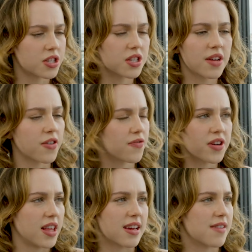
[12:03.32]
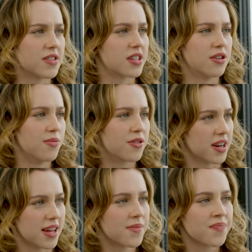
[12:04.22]
Just like for free, like every single
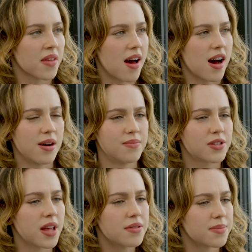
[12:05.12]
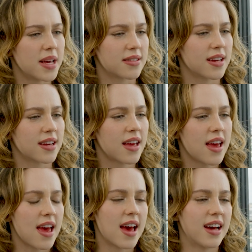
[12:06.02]
morning. Um, yep. So that was amazing,
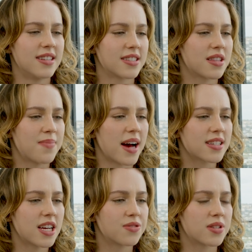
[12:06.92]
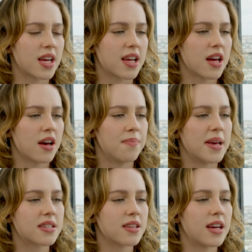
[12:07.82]
and the backstage was like
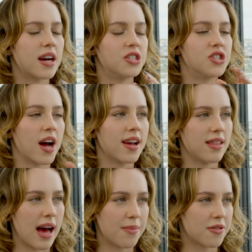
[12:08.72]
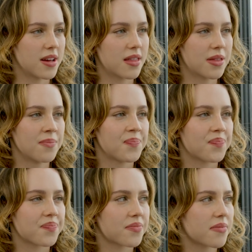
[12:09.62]
basically a giant labyrinth,
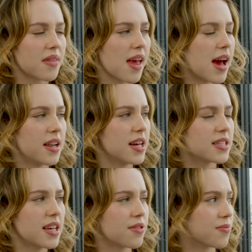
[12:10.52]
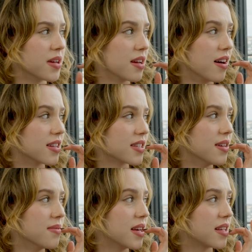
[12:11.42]
oh. and it's like really
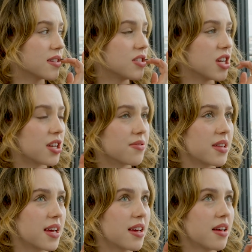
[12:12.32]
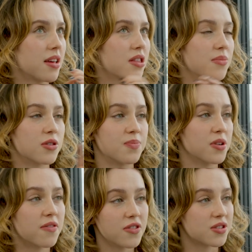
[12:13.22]
awesome, like genuinely the
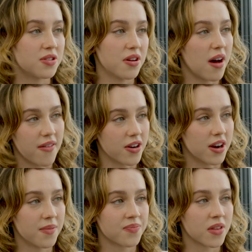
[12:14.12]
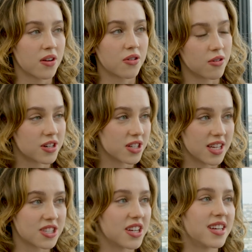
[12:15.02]
most beautiful studio ever. Yeah.
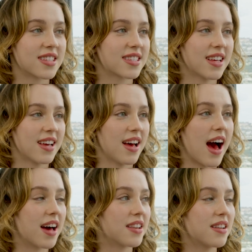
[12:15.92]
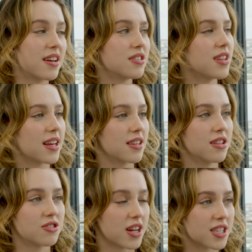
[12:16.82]
Gorgelicious. Had like
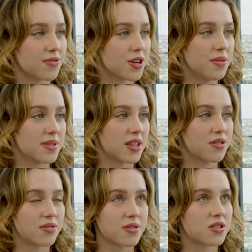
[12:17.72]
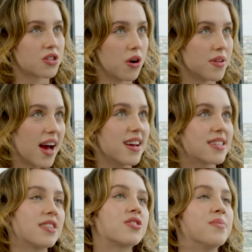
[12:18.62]
little dressing rooms, and those were so
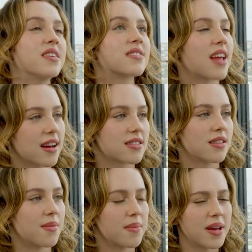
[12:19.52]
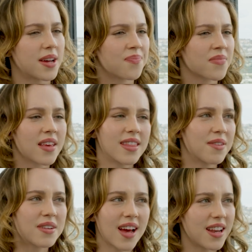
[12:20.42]
nice. They had so many snacks in them. I'm like,
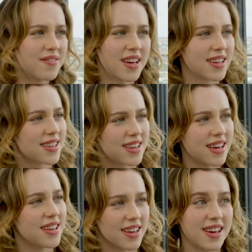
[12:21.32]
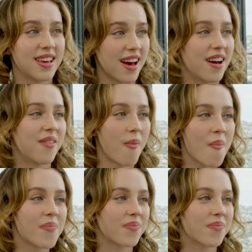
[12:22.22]
they were These kind snacks. of like killing it. Yeah.